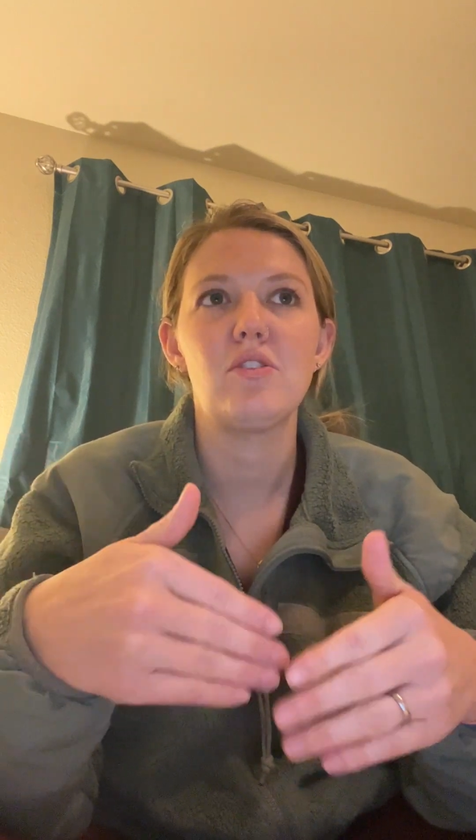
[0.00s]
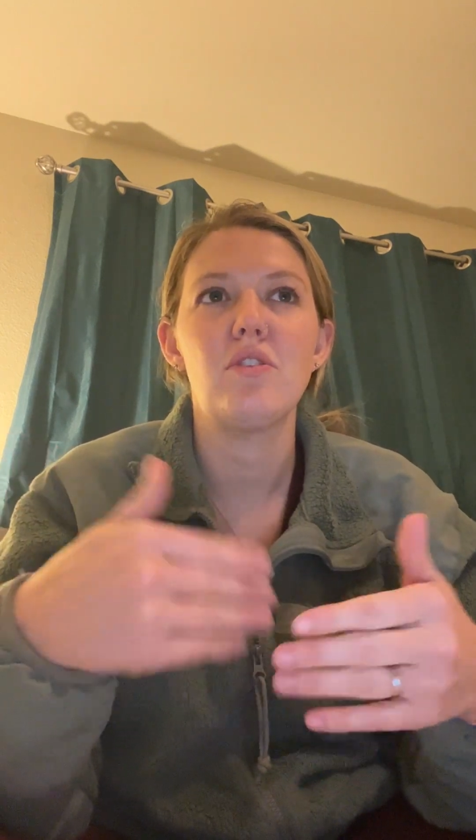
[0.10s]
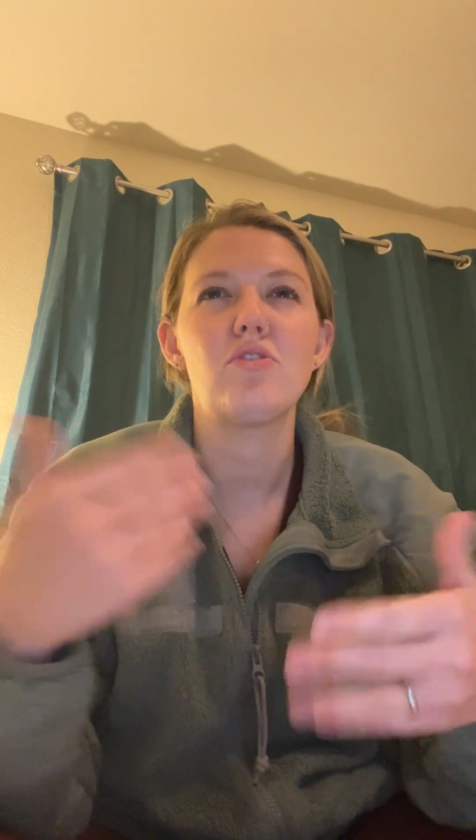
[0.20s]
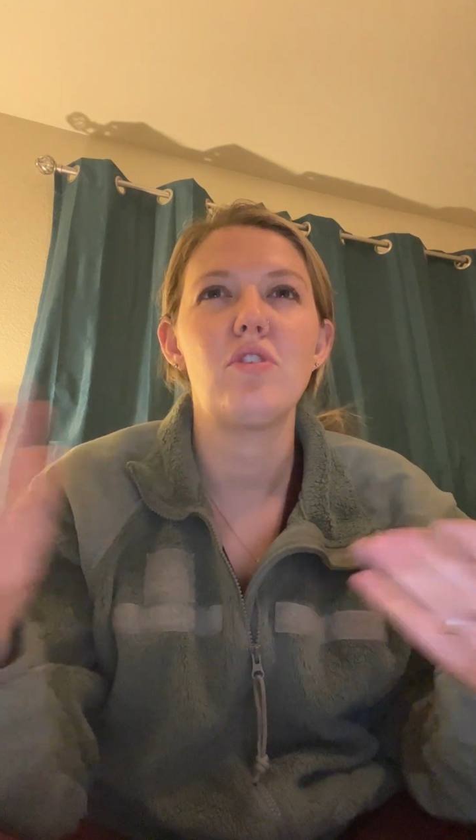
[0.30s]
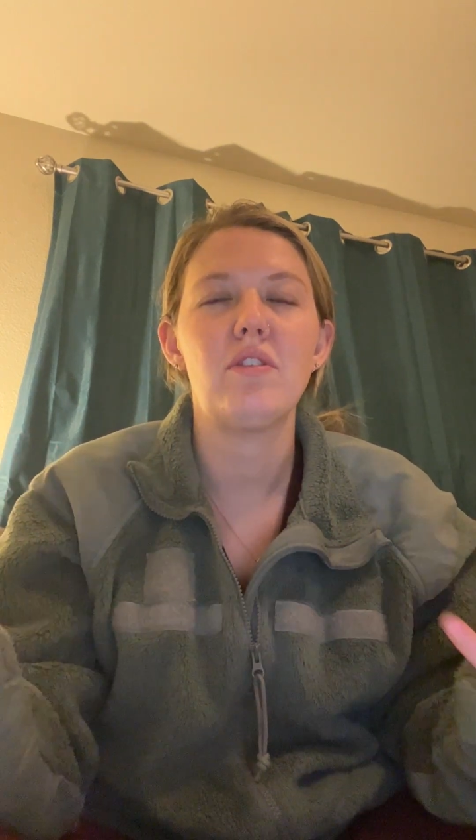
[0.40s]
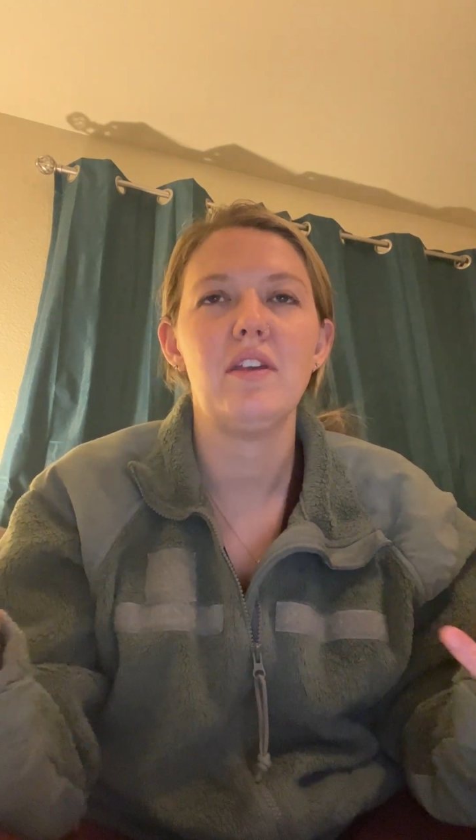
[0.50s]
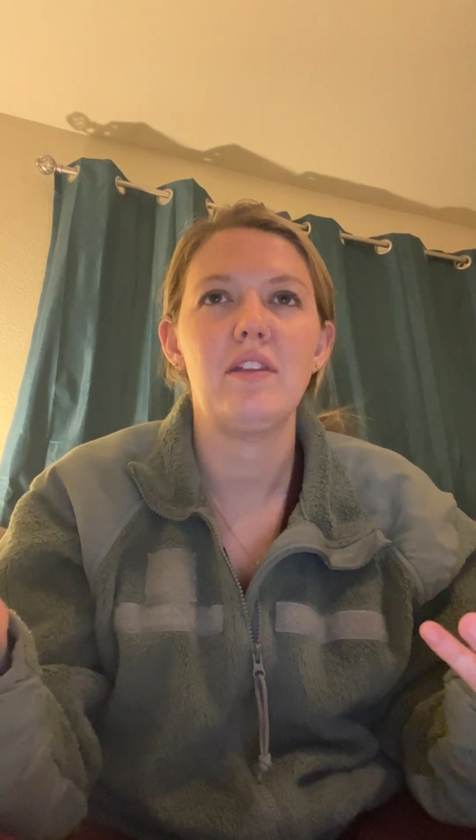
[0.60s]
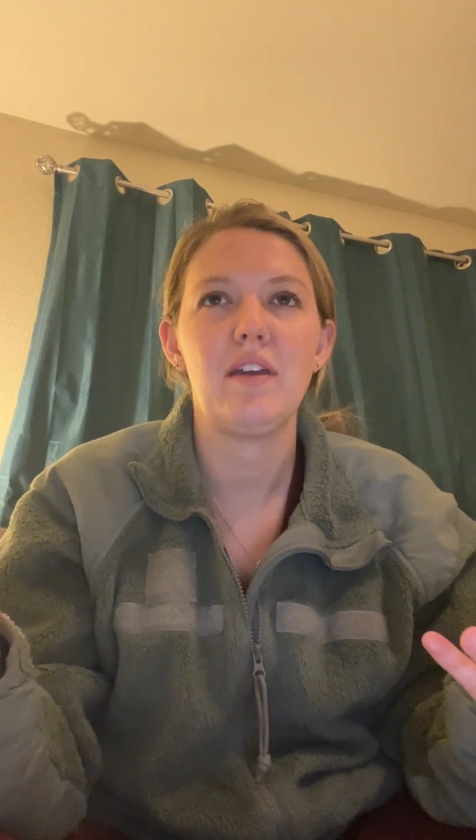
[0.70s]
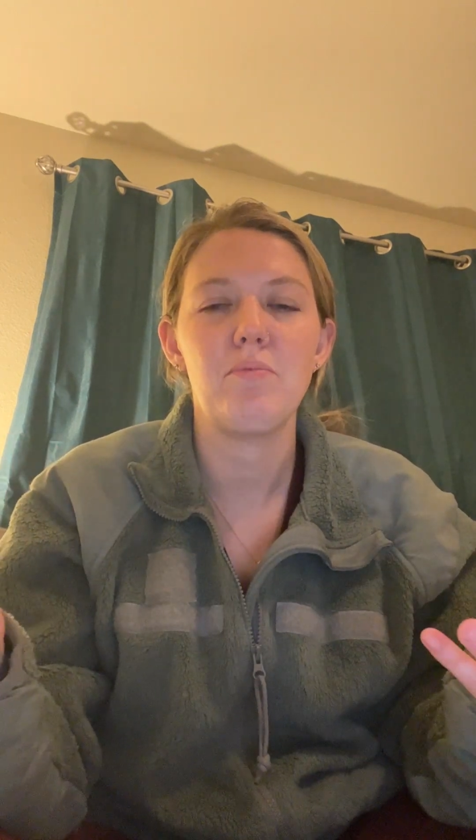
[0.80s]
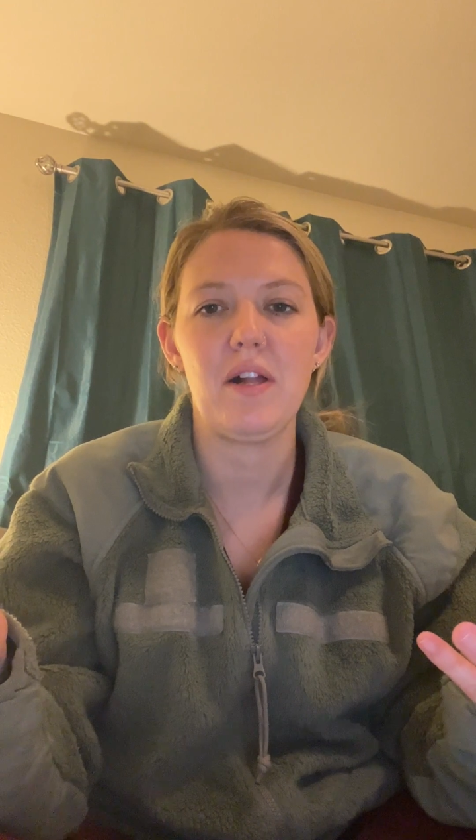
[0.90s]
So there's nothing
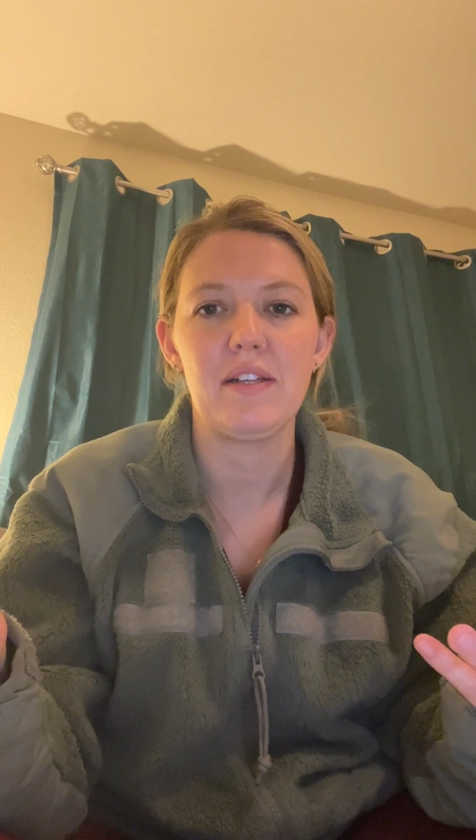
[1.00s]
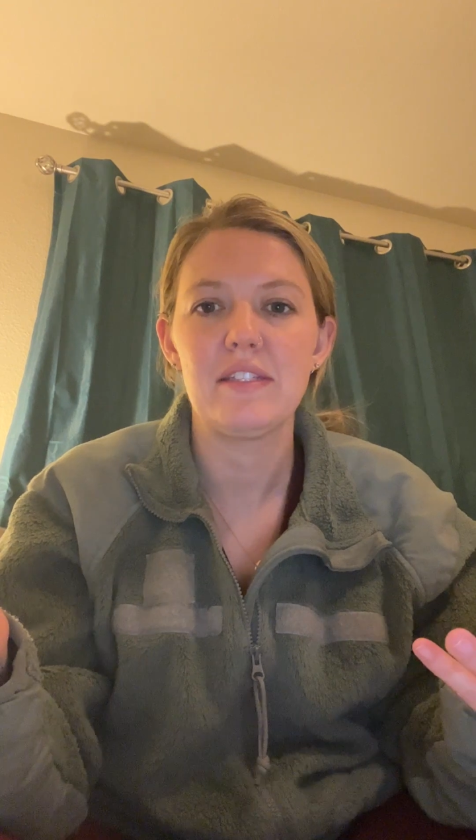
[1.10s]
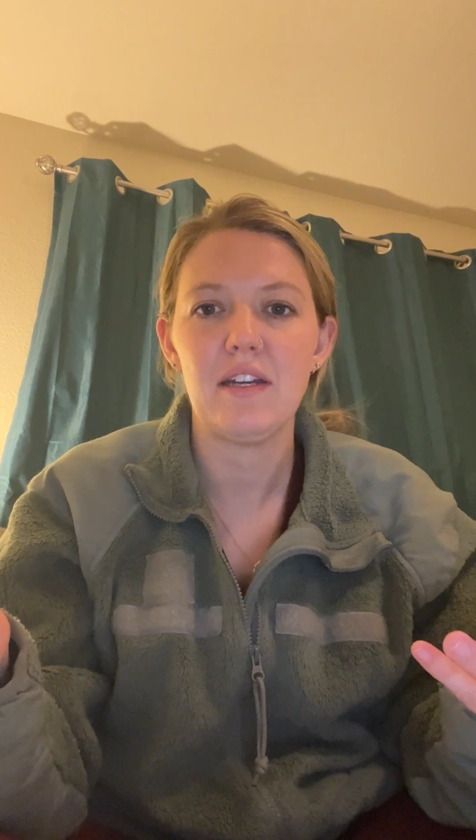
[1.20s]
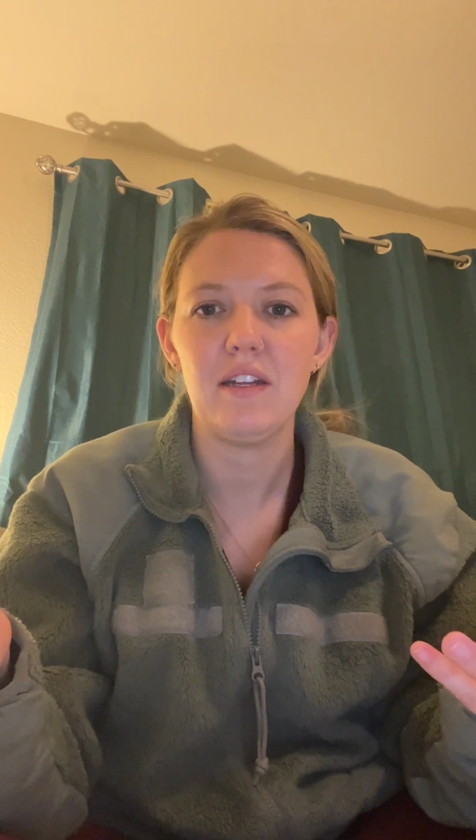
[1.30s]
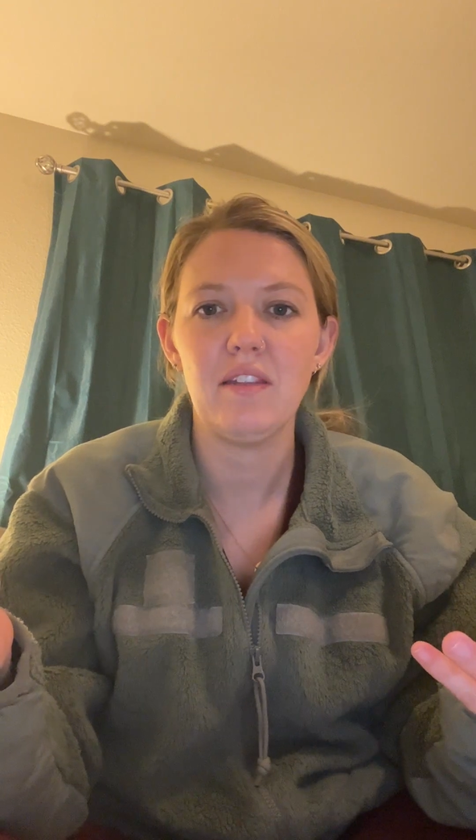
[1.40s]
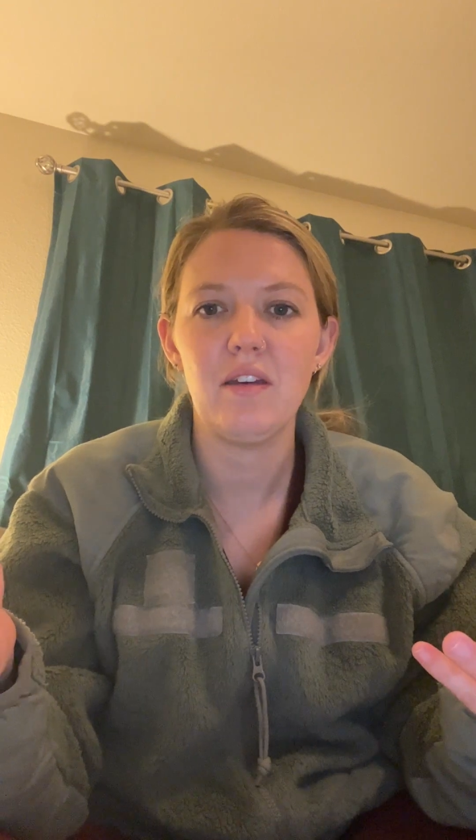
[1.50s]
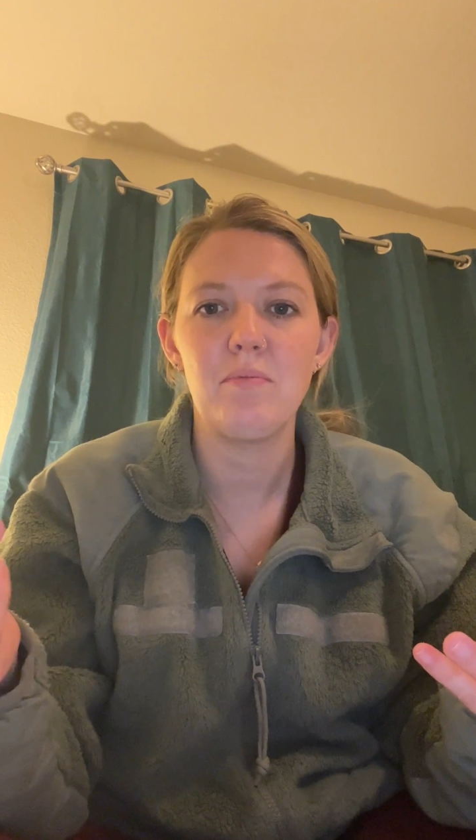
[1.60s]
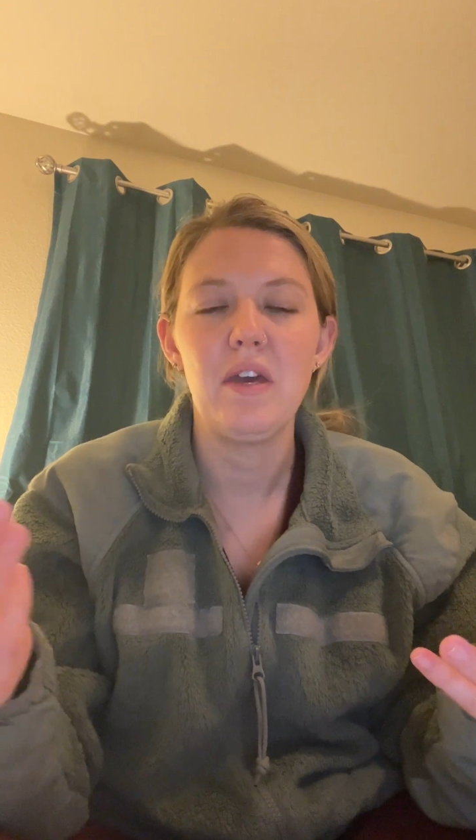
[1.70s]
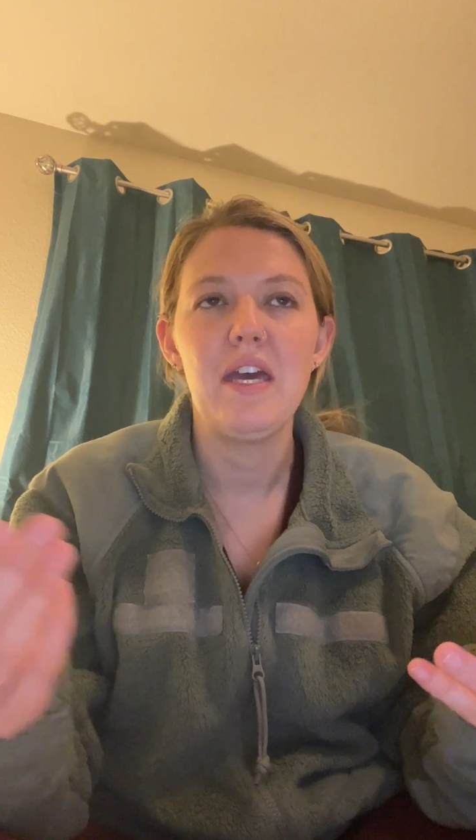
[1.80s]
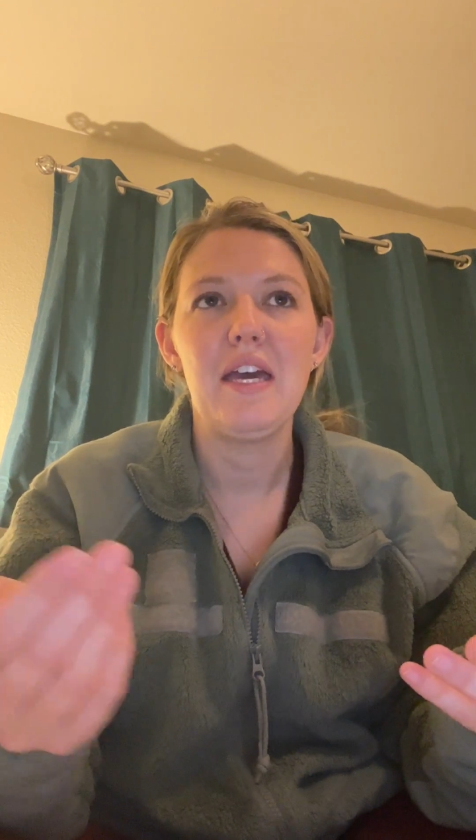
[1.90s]
like blindsiding them,